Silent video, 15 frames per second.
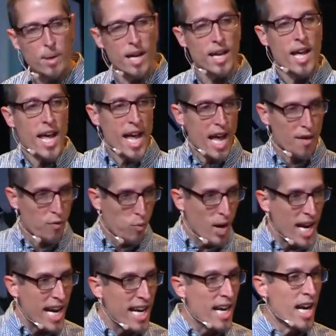But if
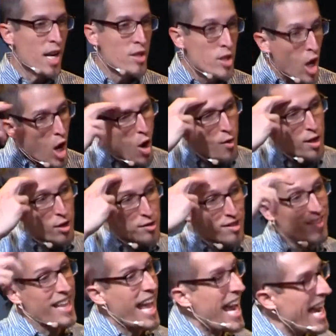we know
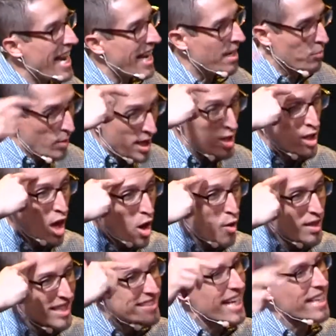there's land, we
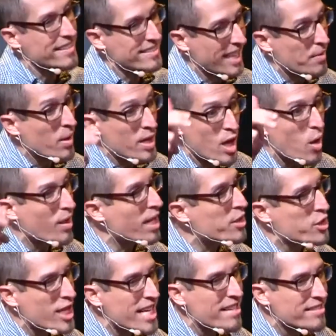know the dest- we know that
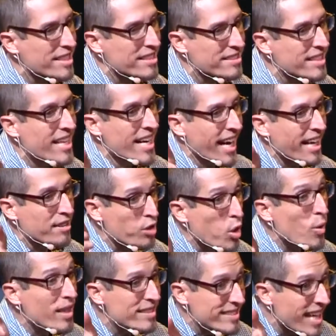Jesus is
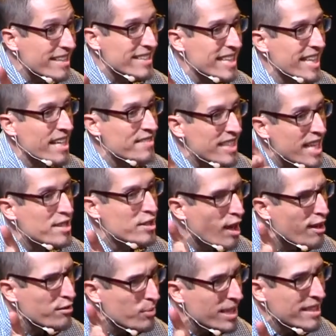who he says he is and he
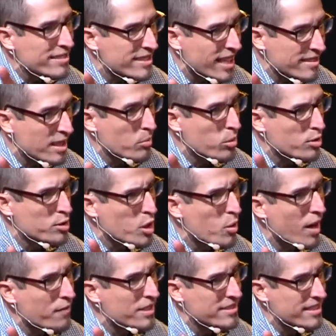does what he says he will
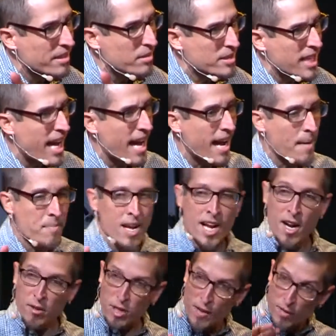do every single time.
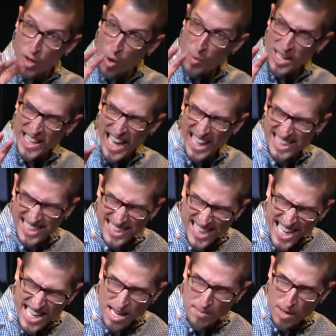So even though we can't
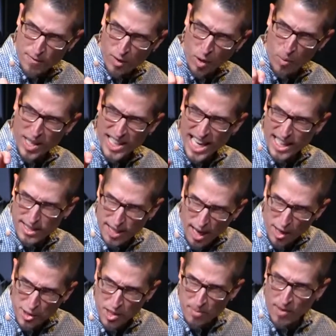see him, even though we can't
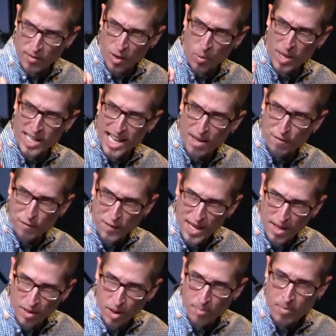touch him, even though we can't
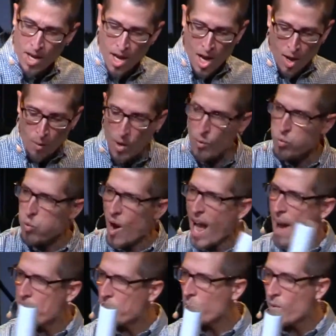feel him, we
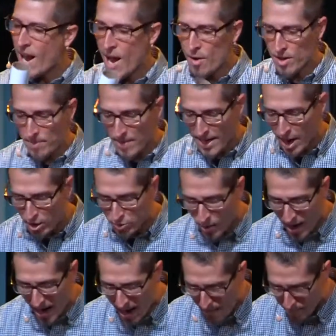wrap around him. And here's
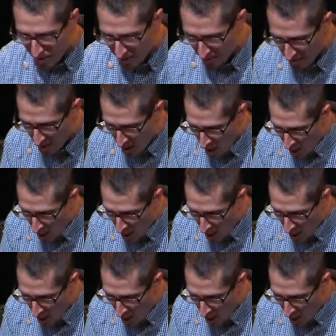what happens.